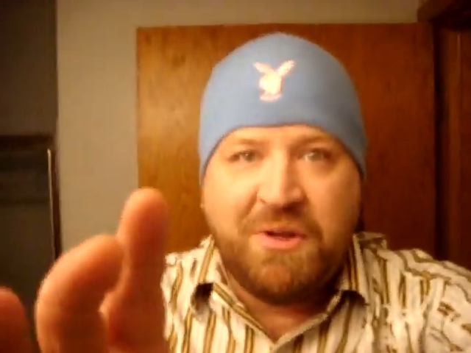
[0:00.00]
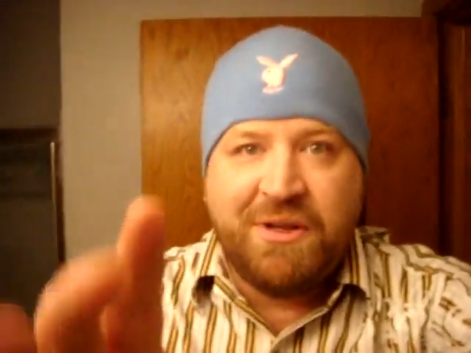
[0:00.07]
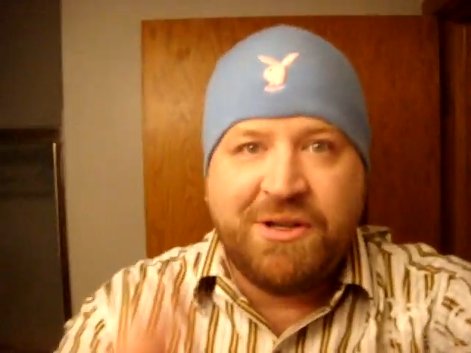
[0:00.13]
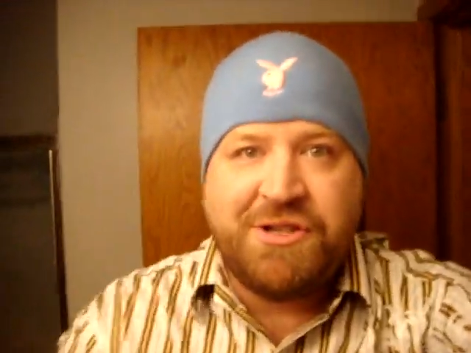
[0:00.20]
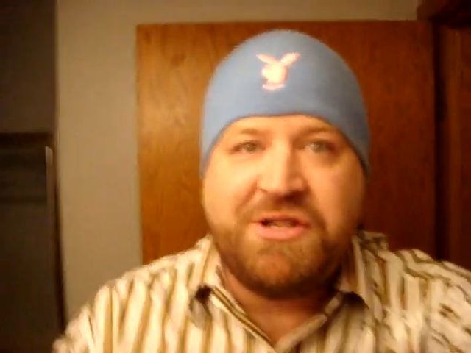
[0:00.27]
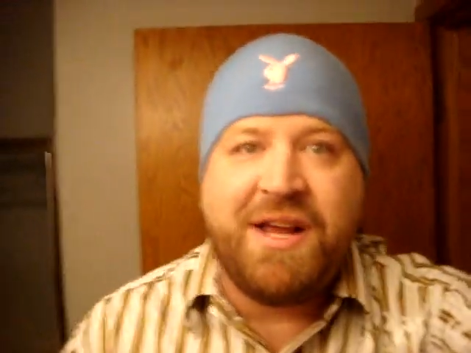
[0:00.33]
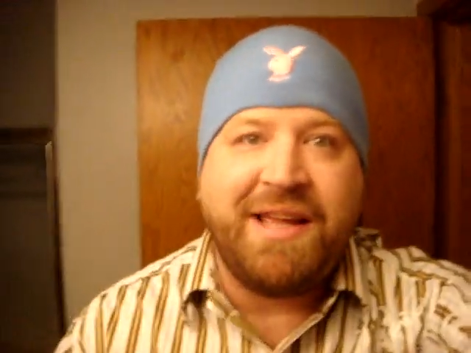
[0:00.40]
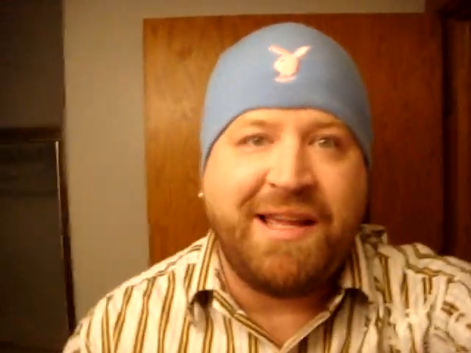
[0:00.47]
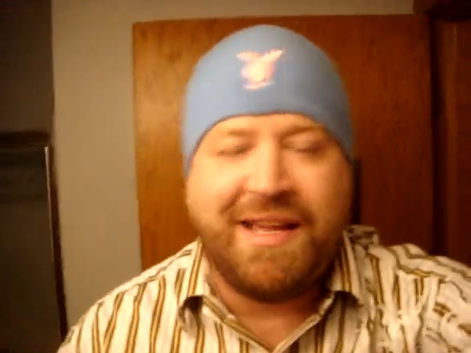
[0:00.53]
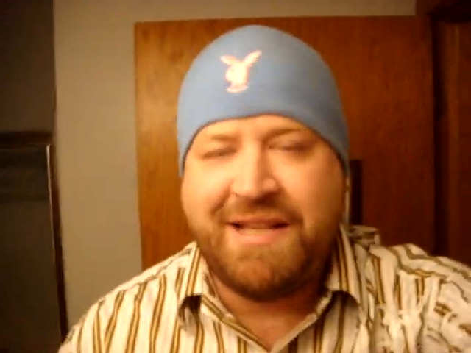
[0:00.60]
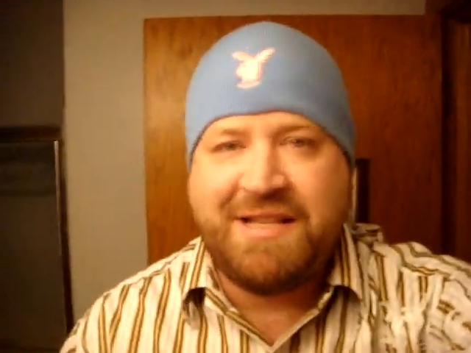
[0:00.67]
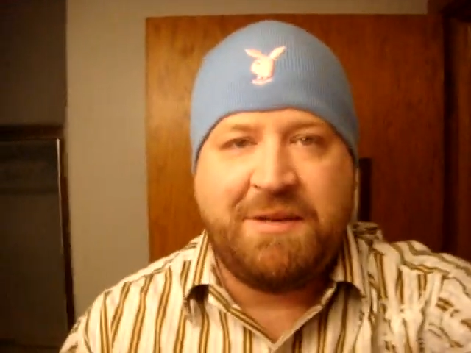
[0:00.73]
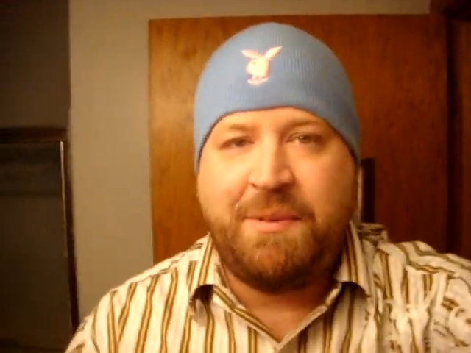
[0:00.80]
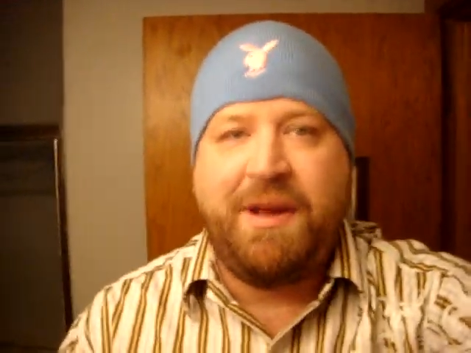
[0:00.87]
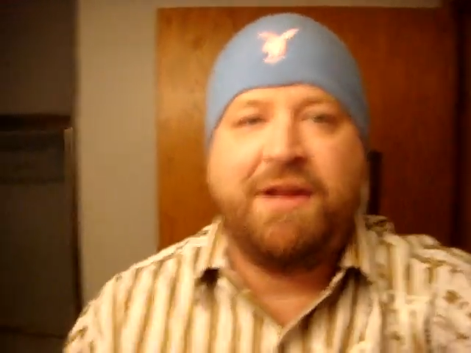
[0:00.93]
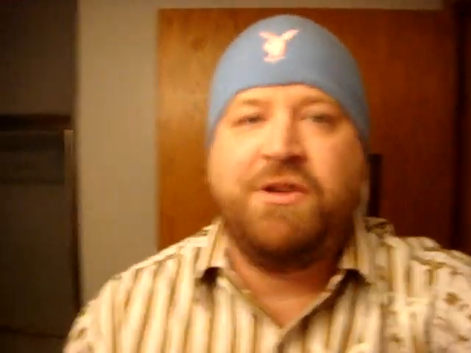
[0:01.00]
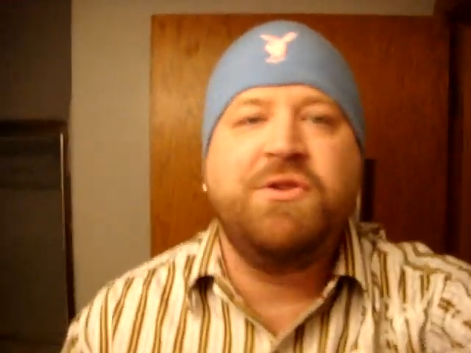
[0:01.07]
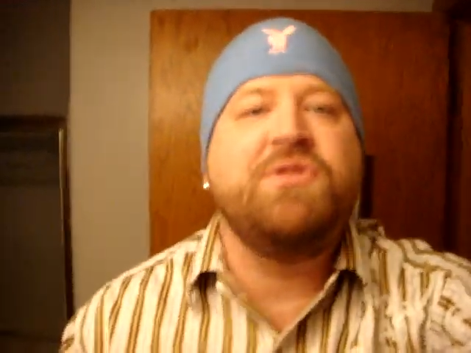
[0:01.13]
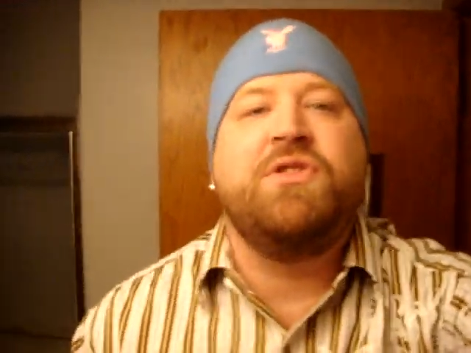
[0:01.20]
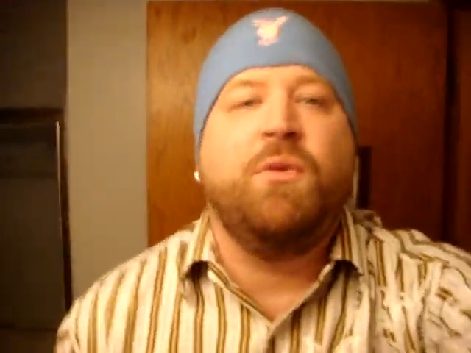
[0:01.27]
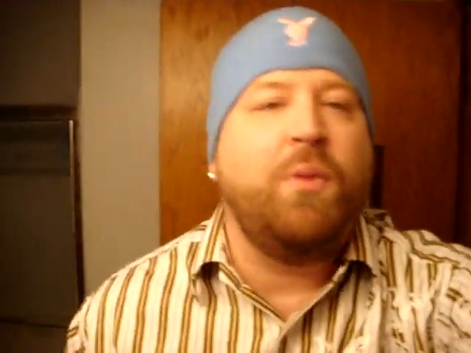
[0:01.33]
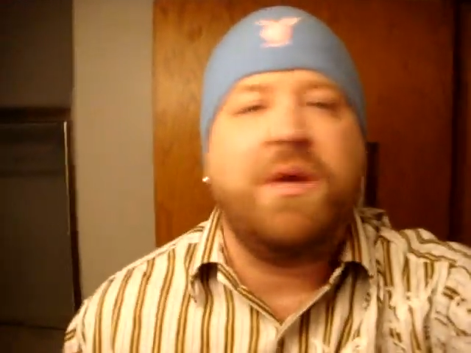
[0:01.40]
a little shaky because I've been out
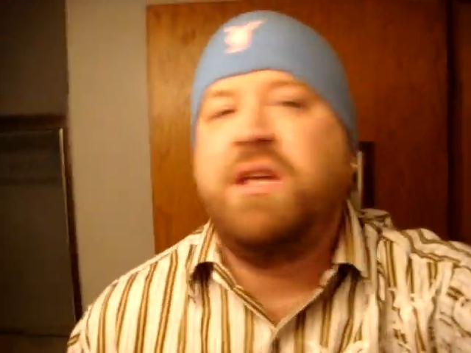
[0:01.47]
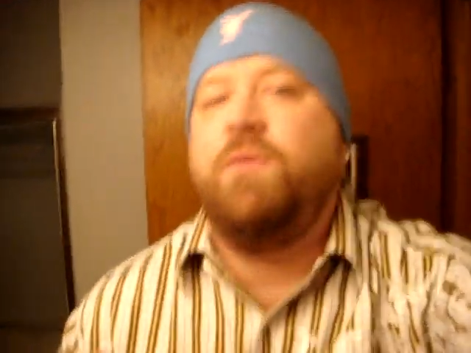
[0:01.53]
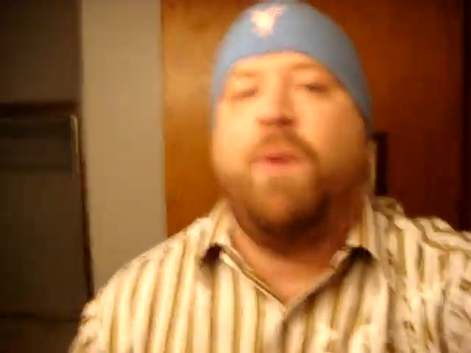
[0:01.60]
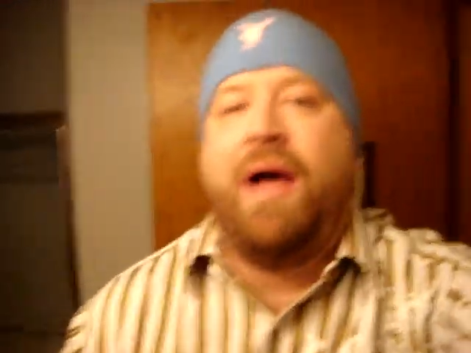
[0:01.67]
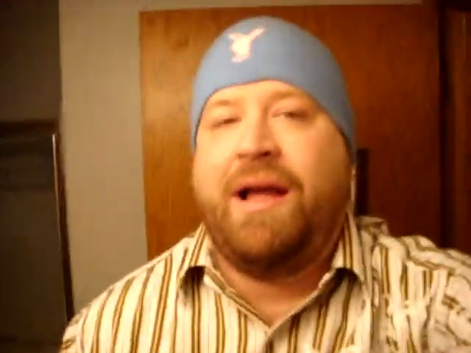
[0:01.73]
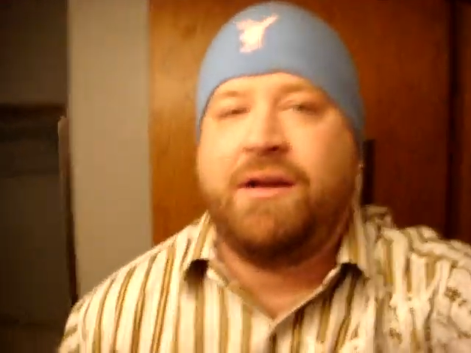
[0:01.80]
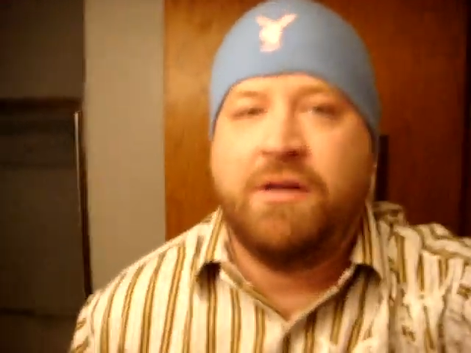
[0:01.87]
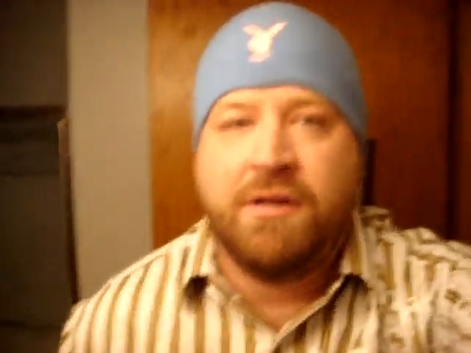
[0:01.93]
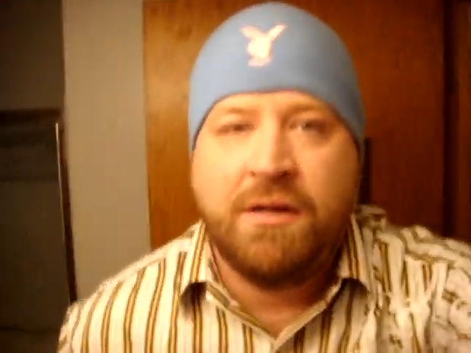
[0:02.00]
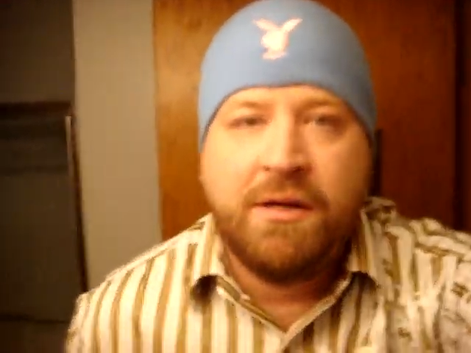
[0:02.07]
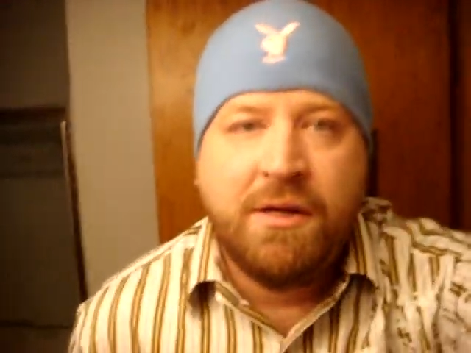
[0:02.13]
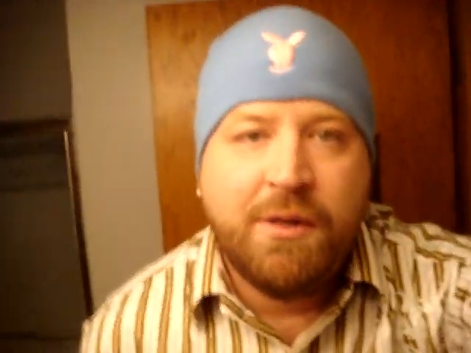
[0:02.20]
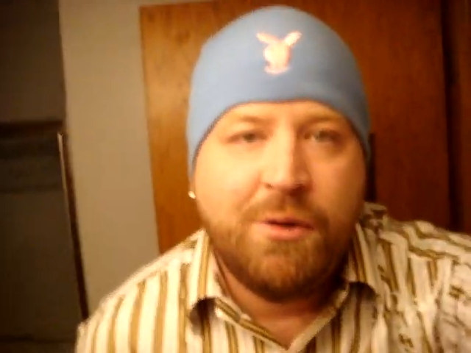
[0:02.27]
using the weed whacker,